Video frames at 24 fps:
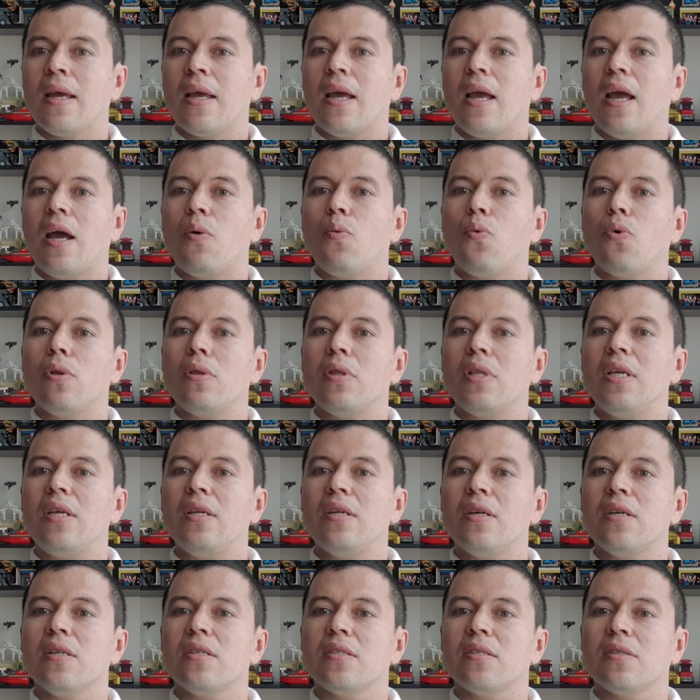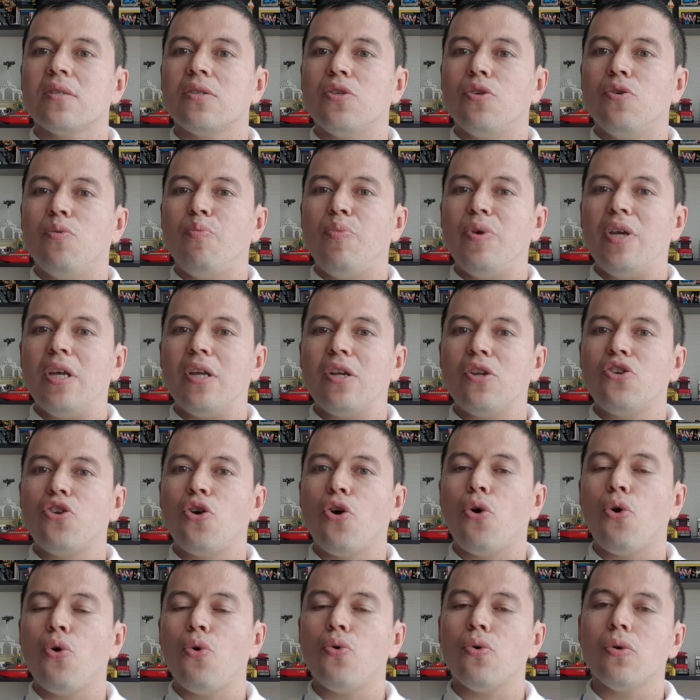and will lead us to being
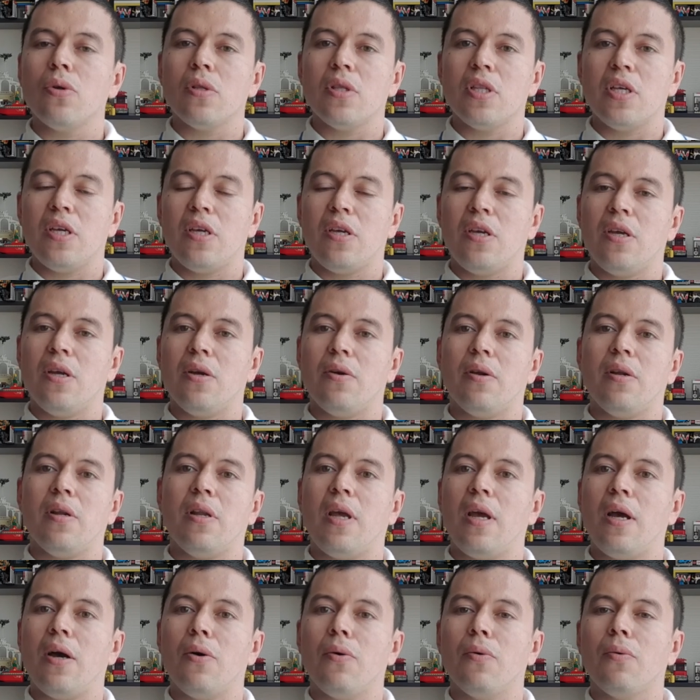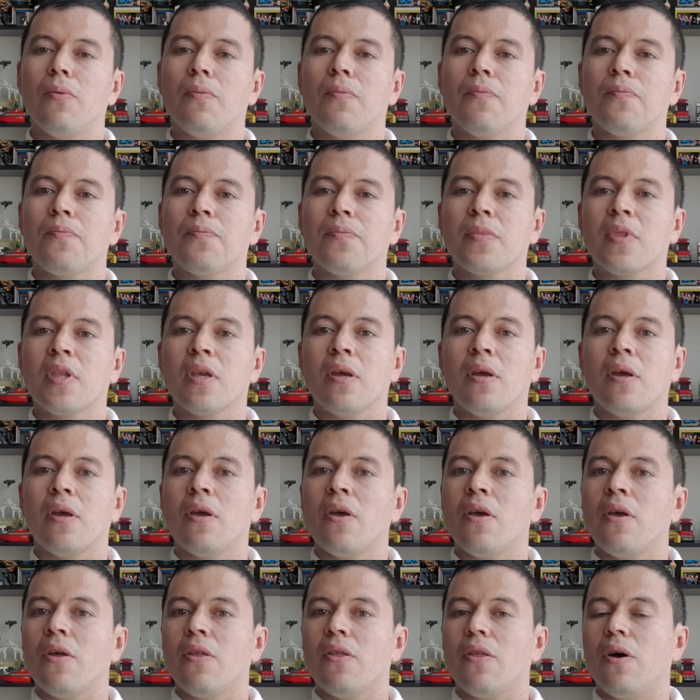totally here and now.
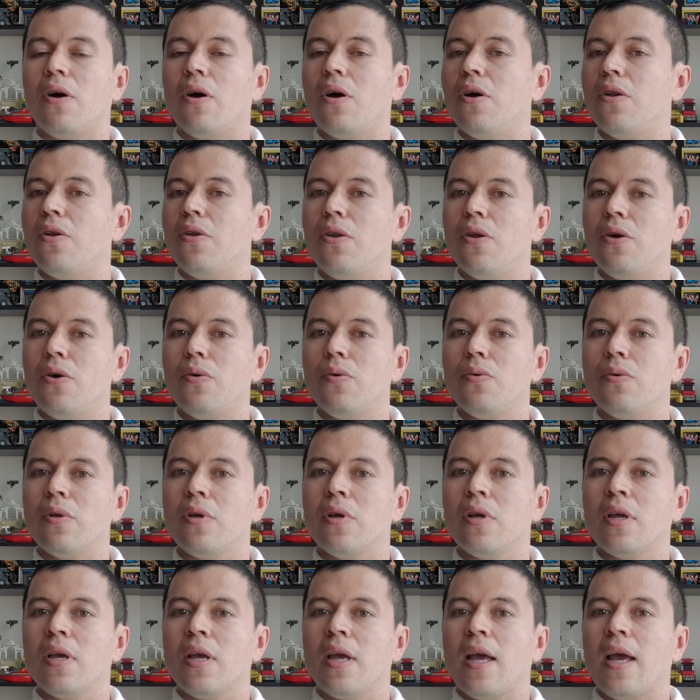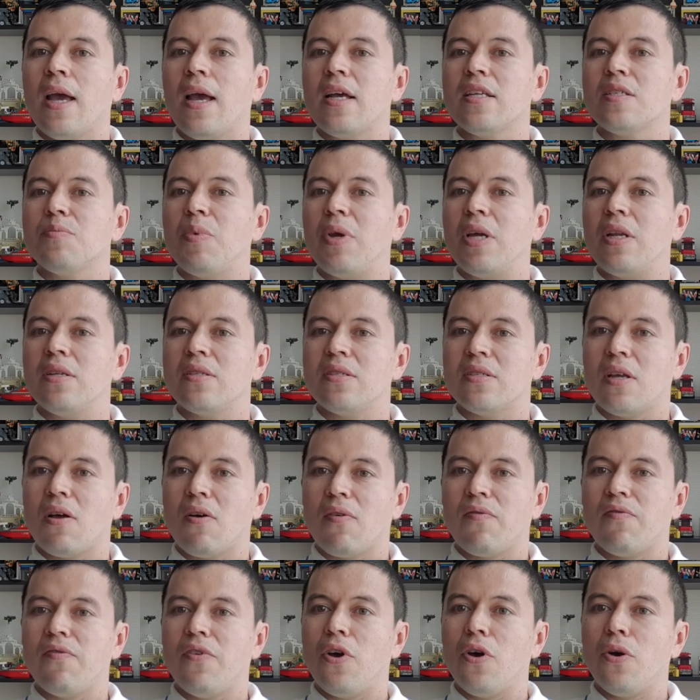The unknown has made
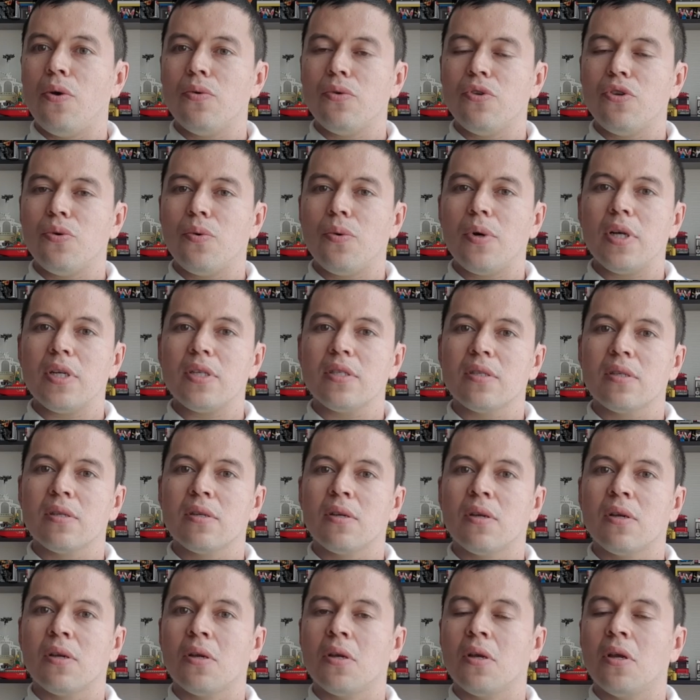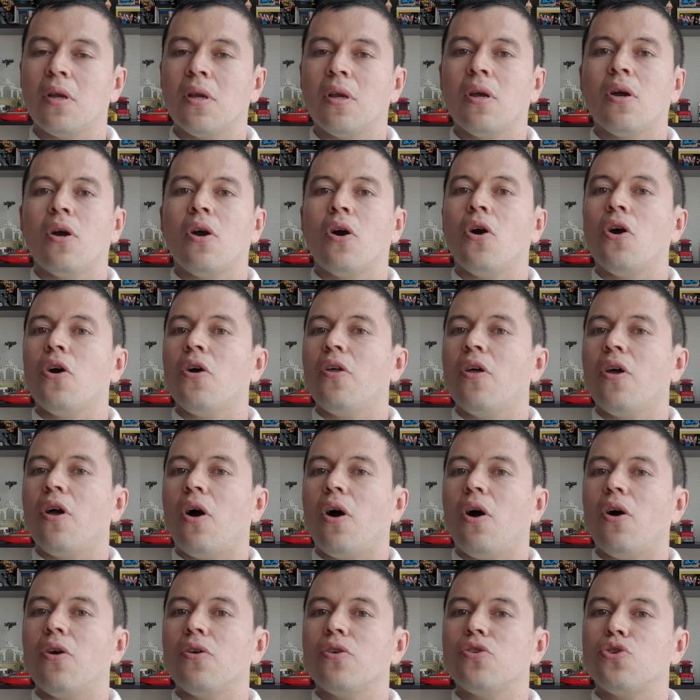itself known to us.
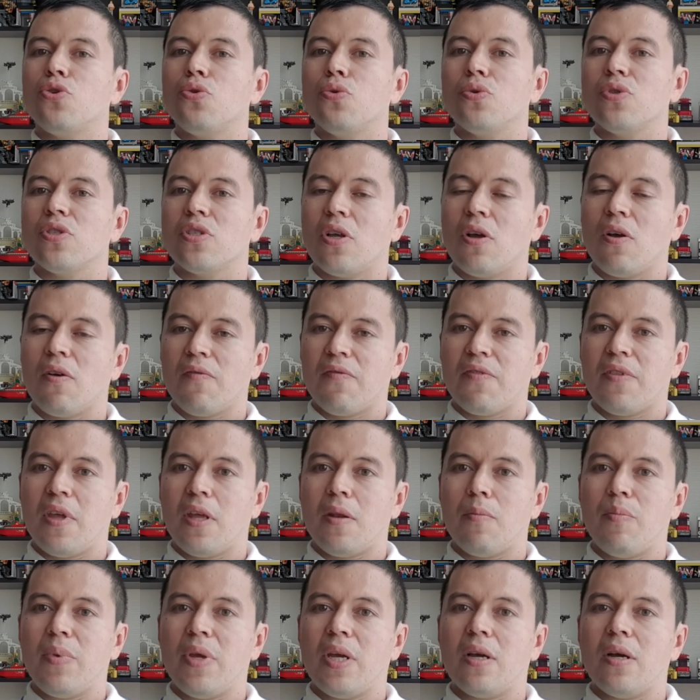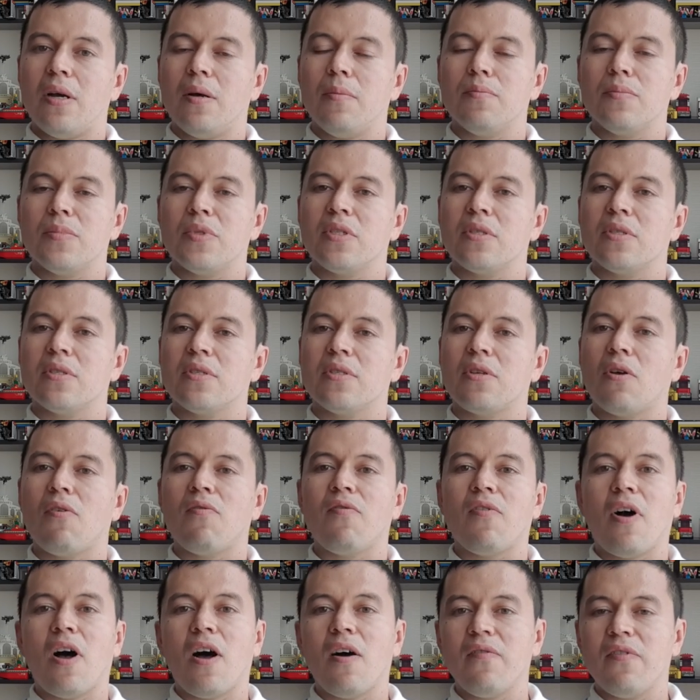Our true self then becomes
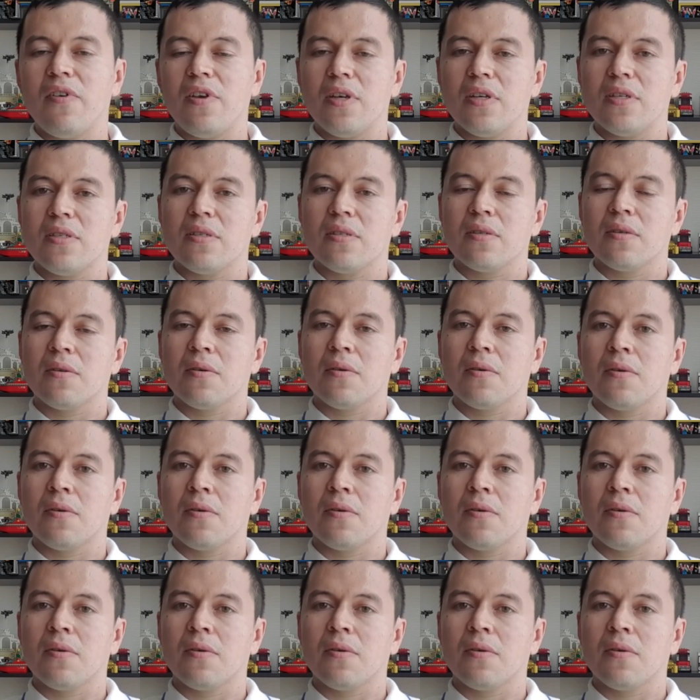self obvious.